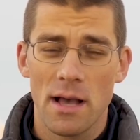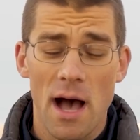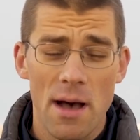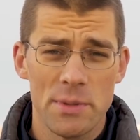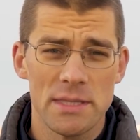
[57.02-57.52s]

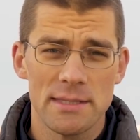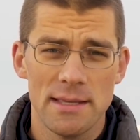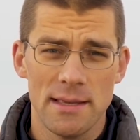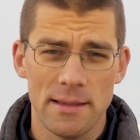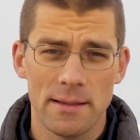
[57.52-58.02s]
Come and
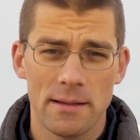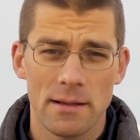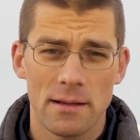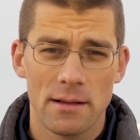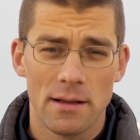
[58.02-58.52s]
see.
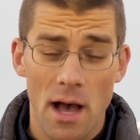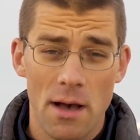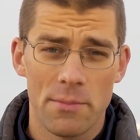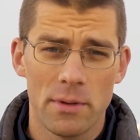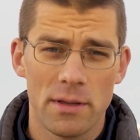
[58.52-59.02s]

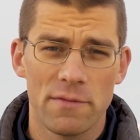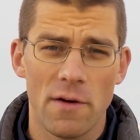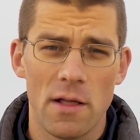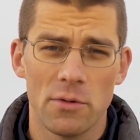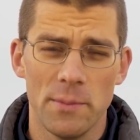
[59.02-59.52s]
Come and
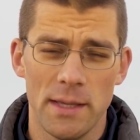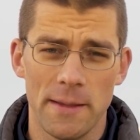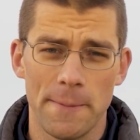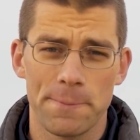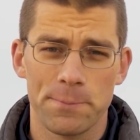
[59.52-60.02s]
follow me.